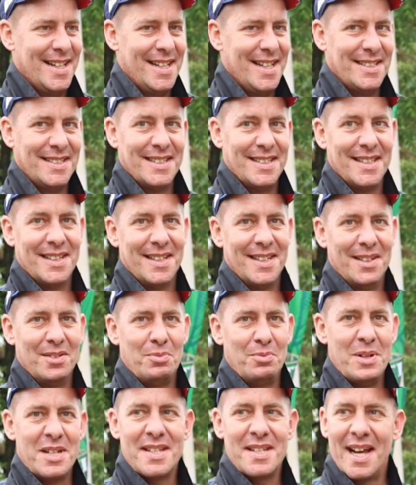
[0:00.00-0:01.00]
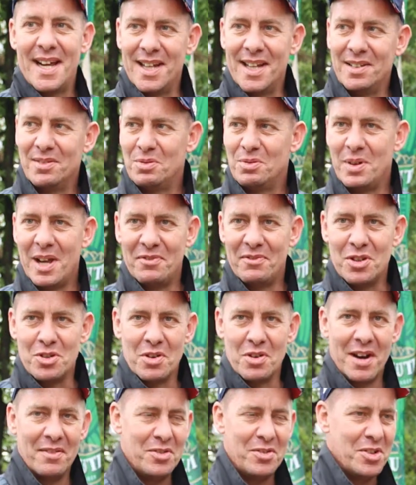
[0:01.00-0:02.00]
and uh, we're staying. We have to
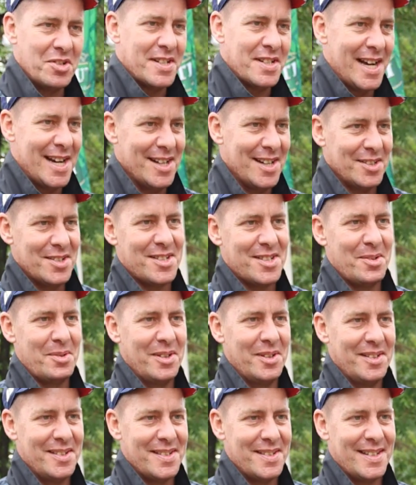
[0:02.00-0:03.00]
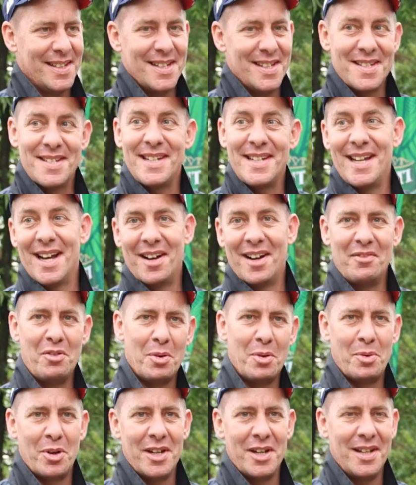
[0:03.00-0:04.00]
drive through town, so we'll uh, see how
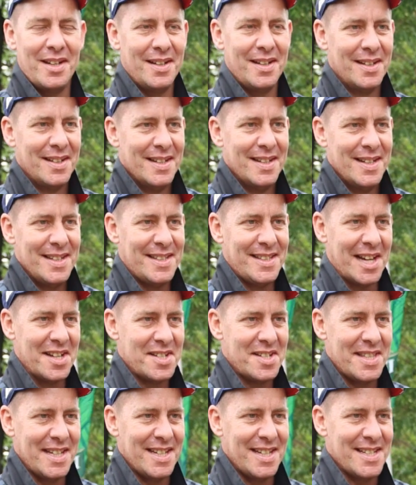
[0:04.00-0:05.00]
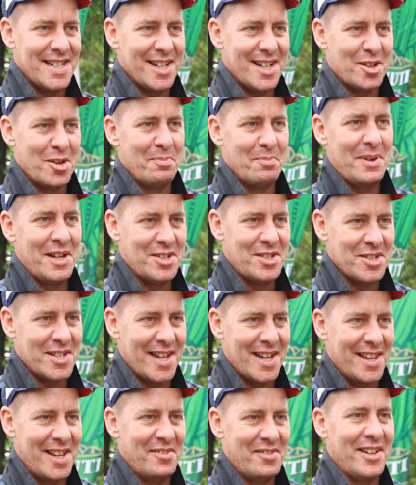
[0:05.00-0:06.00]
everybody does things here compared to
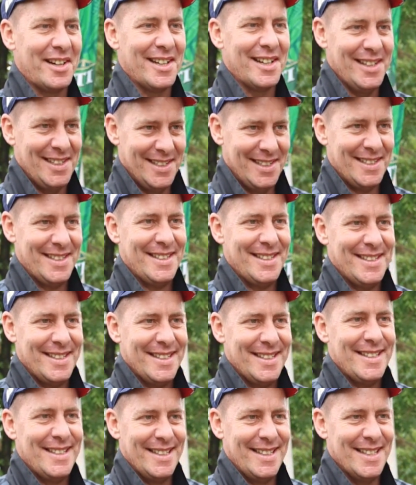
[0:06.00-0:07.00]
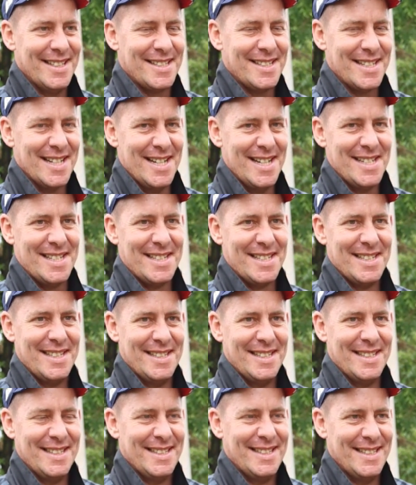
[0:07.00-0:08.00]
South Africa. Yeah. yeah it's
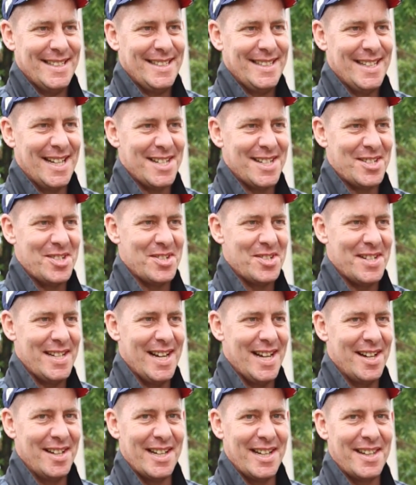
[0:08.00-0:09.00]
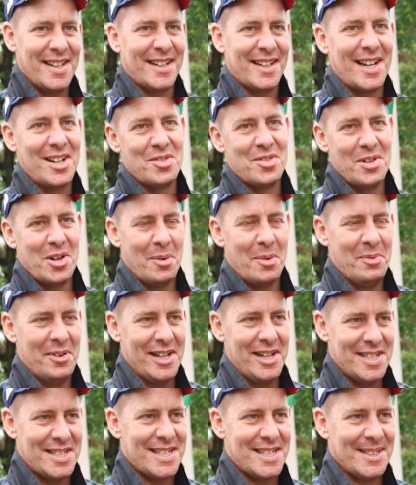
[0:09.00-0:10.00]
nice. Nice to see how another country
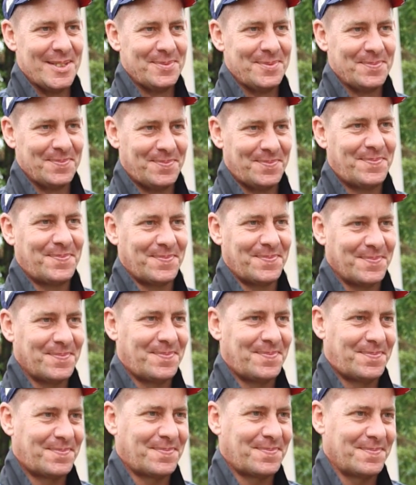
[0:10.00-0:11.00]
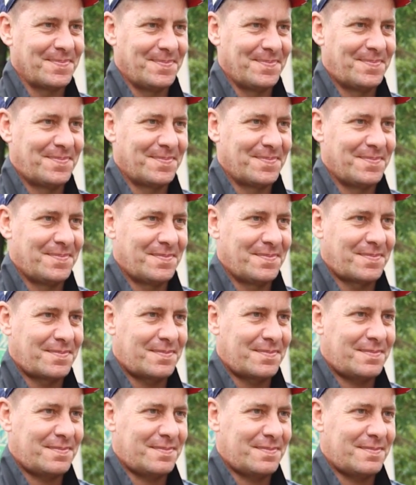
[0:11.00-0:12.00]
operates. Brilliant. And
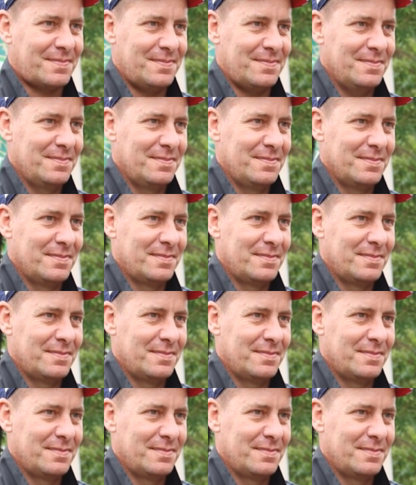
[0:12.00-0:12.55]
um,